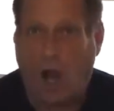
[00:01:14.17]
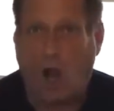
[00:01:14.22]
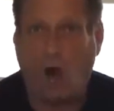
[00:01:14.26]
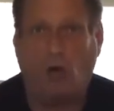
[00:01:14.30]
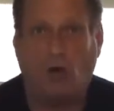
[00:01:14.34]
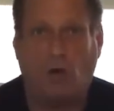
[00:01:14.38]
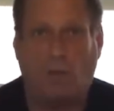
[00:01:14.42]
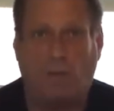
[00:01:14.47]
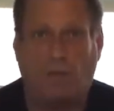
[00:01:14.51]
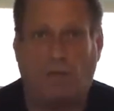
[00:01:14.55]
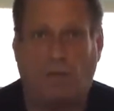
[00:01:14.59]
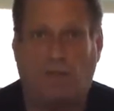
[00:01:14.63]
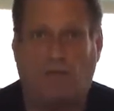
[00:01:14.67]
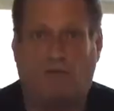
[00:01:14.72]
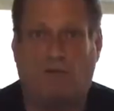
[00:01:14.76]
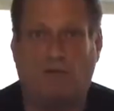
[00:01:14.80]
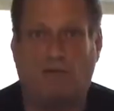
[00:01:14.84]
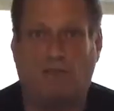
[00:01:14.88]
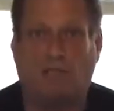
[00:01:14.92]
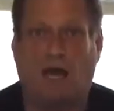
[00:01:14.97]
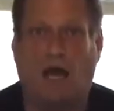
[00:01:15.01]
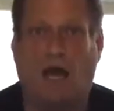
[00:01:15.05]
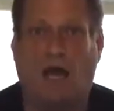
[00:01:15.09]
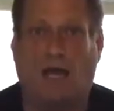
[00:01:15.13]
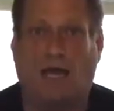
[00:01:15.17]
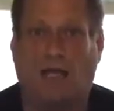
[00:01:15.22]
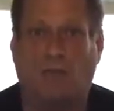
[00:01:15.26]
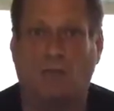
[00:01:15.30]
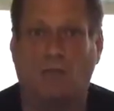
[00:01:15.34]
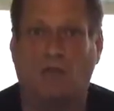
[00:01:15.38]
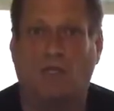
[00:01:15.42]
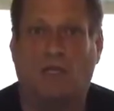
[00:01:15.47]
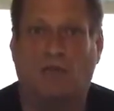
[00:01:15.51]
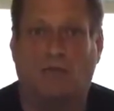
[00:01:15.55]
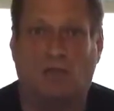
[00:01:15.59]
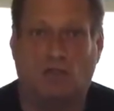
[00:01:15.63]
on up in different
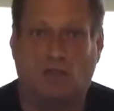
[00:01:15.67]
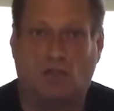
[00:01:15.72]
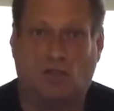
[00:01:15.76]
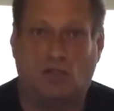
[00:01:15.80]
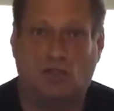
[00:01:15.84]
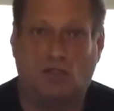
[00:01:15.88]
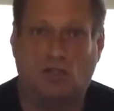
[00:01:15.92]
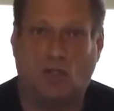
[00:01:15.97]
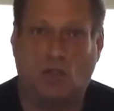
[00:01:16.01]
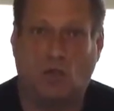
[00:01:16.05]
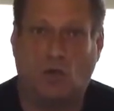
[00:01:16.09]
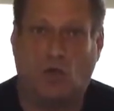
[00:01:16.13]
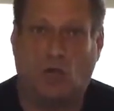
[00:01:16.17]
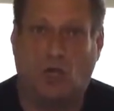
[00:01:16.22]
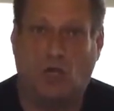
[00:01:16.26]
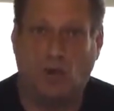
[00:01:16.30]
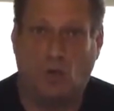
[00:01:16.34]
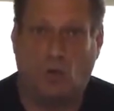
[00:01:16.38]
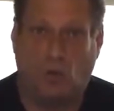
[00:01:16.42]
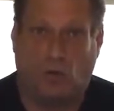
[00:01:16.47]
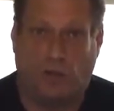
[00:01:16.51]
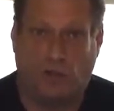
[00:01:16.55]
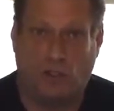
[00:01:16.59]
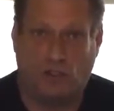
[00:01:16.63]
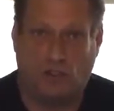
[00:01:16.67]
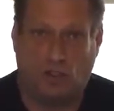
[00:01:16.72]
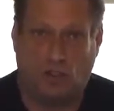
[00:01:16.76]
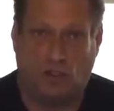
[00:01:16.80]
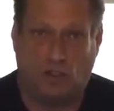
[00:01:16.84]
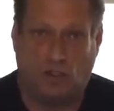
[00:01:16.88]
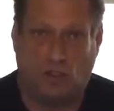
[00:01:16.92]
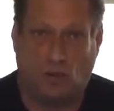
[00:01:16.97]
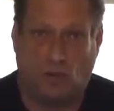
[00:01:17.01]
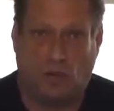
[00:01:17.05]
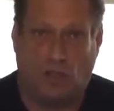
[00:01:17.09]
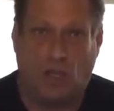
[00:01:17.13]
times that's going to show you other ways to
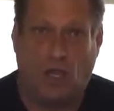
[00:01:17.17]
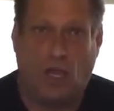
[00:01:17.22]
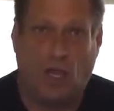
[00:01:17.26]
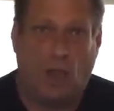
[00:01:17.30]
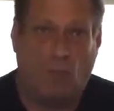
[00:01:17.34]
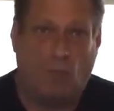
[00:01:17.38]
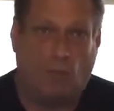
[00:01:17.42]
do it